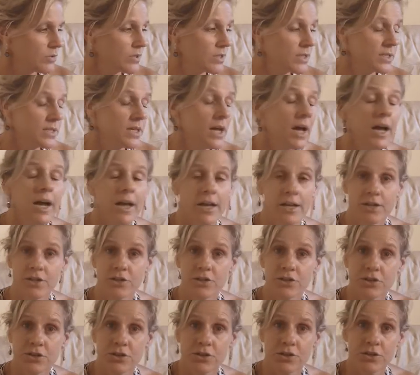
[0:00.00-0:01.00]

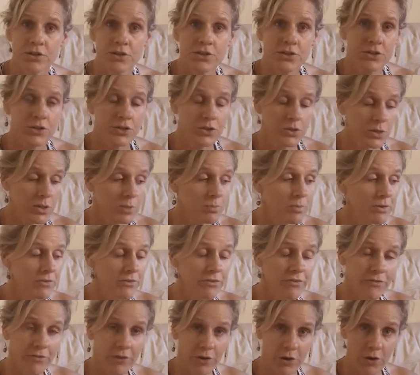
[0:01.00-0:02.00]
touch, loose but
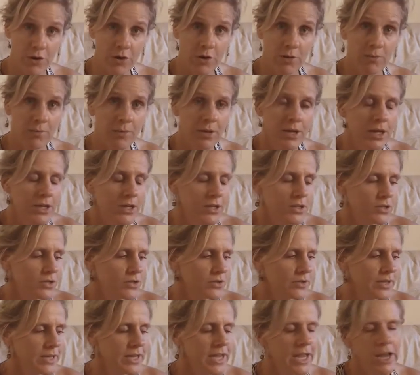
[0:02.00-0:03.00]
firm, so
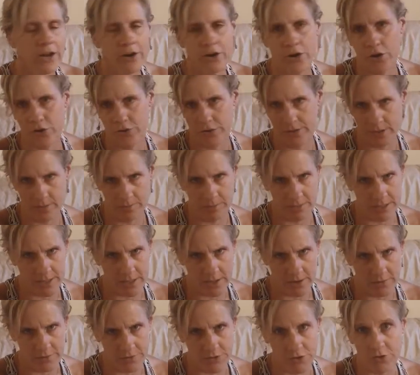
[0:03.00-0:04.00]
they can't hurt
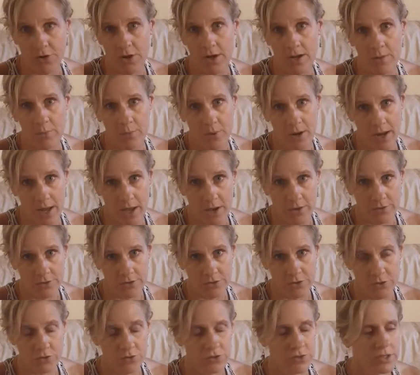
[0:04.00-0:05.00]
themselves or anyone
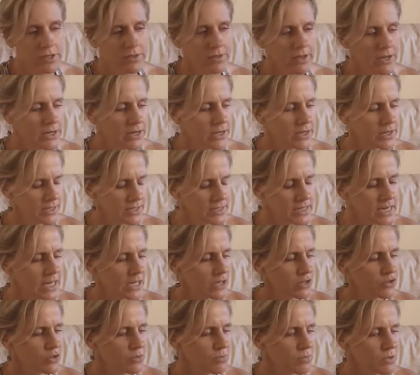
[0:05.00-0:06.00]
else. Usually in a
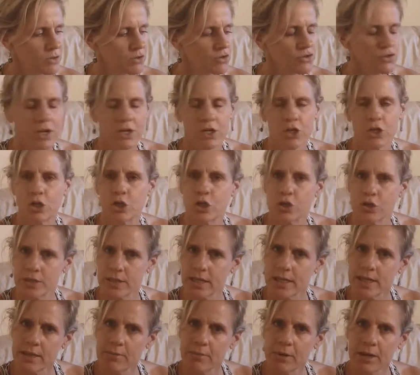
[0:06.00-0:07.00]
tantrum, they don't try to hurt
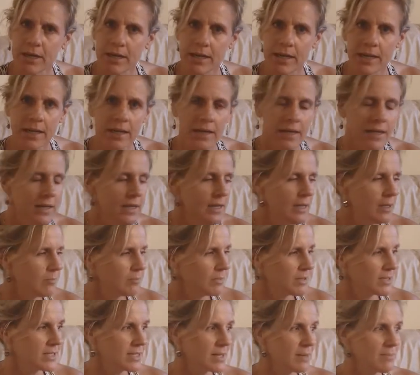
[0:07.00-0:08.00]
anybody,
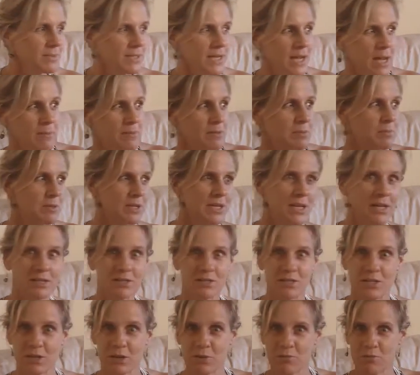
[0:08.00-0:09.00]
but sometimes
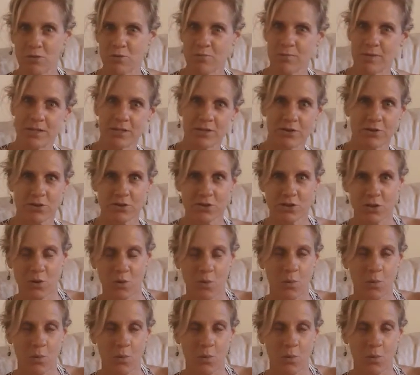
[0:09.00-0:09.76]
because their movements are so